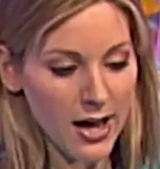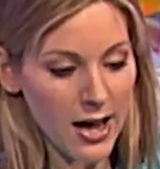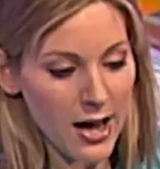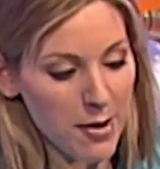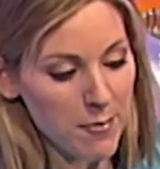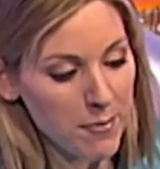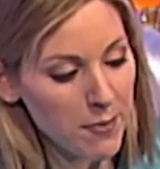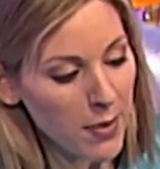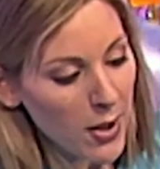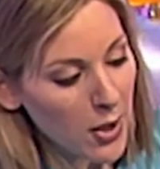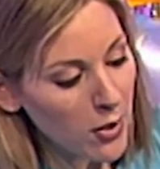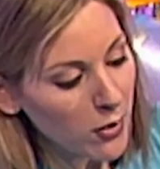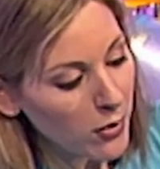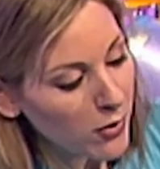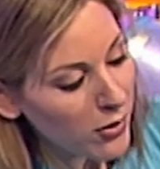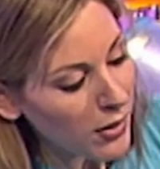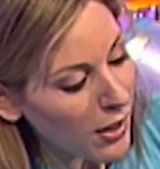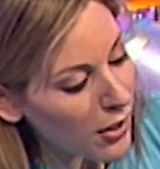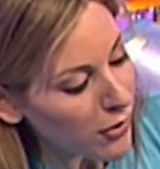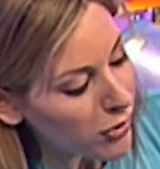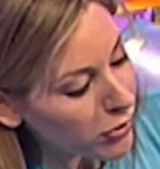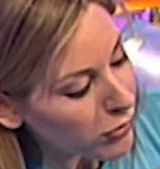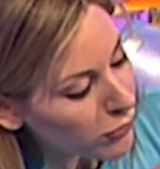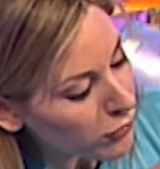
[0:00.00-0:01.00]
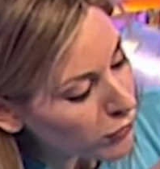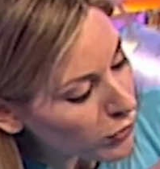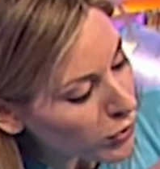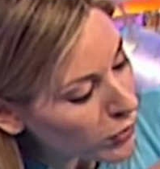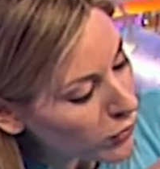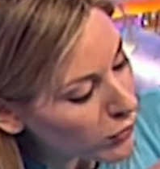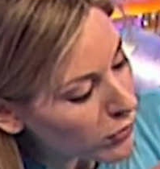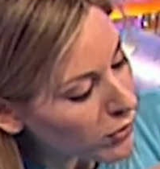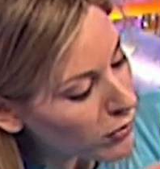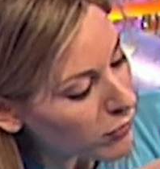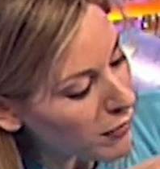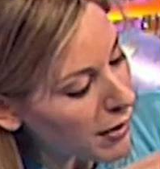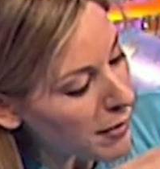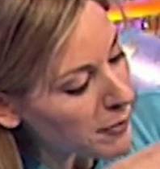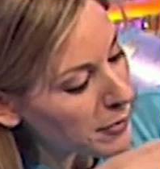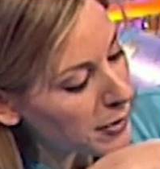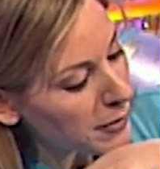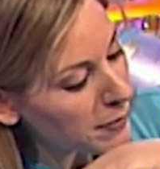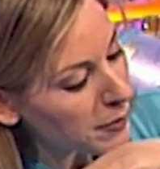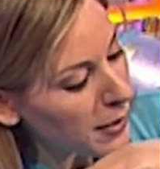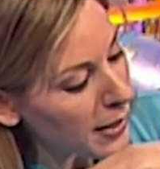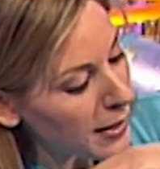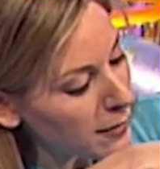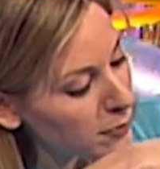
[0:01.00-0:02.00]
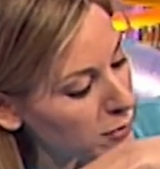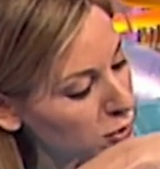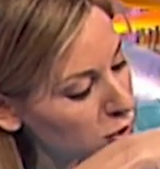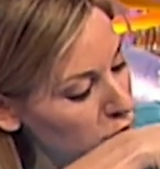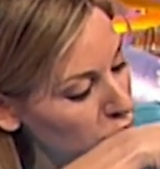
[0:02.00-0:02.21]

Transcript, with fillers: and poke that through the wrapping paper